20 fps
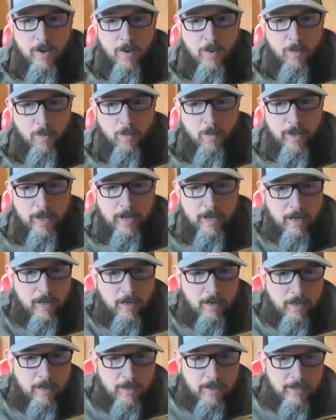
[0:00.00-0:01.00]

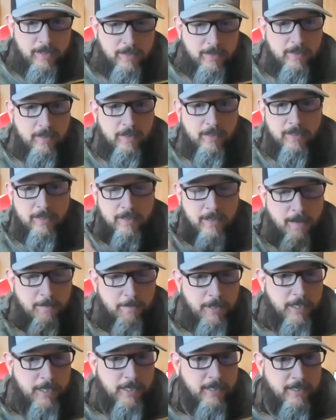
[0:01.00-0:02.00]
When this
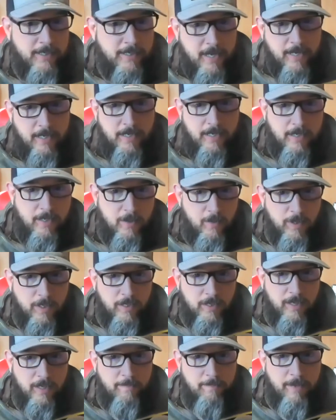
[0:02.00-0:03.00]
company decided to do a
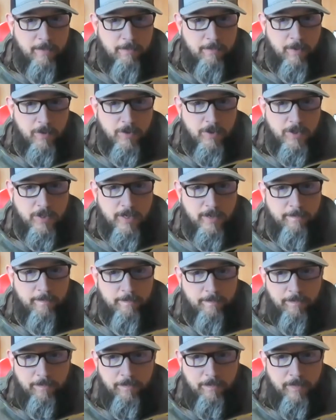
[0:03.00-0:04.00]
club membership,
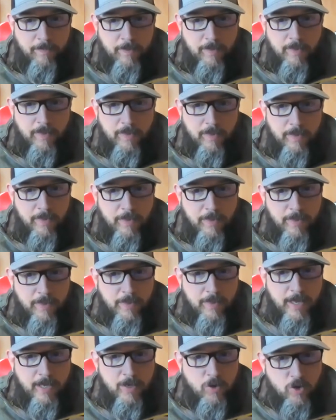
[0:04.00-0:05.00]

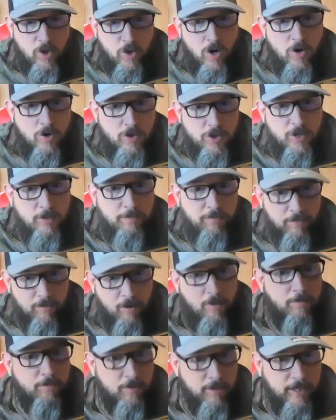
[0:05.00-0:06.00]
they charged
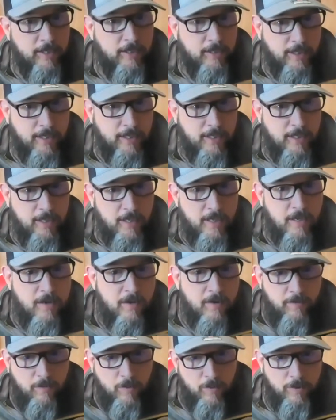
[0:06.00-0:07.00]
appropriately
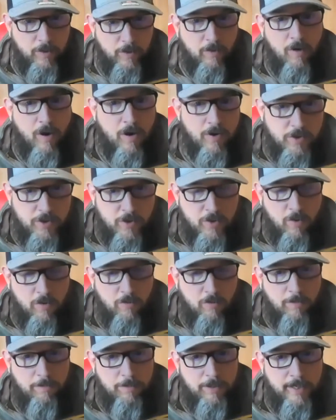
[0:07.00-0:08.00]
for the garage door
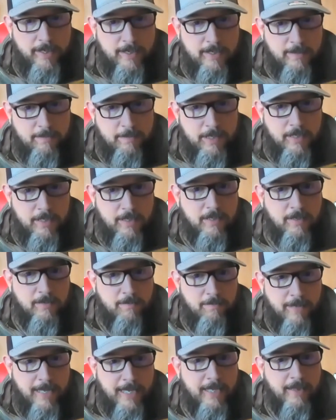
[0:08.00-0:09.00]
replacement to
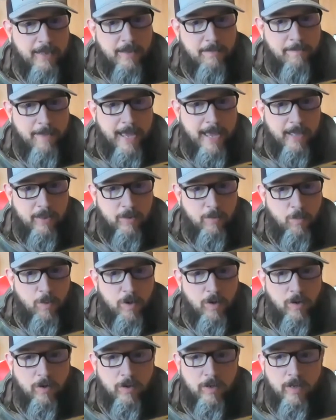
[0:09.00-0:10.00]
make the math
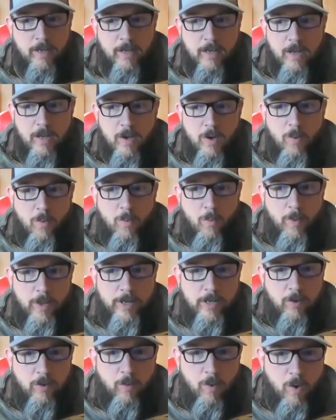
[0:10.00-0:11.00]
work.
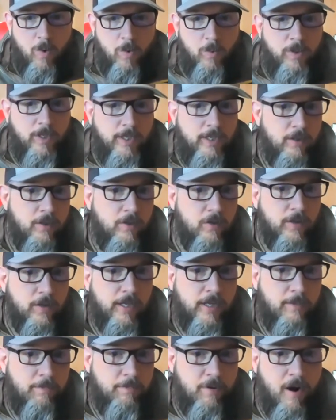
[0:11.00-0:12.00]
When you only look
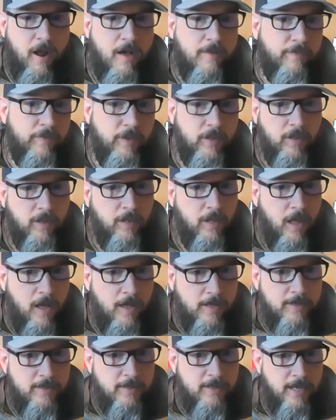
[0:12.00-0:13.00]
at a profit and
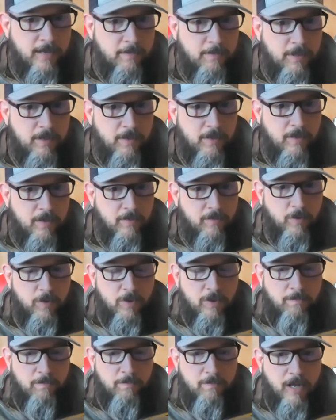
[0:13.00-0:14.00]
loss statement for
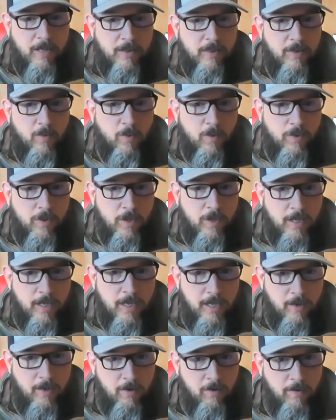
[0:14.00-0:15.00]
the month or the
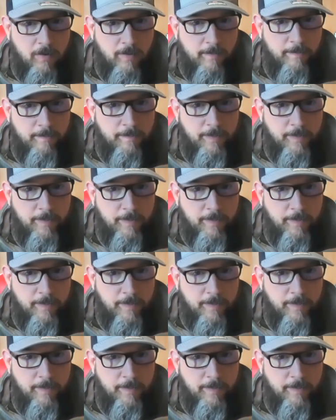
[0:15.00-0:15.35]
year,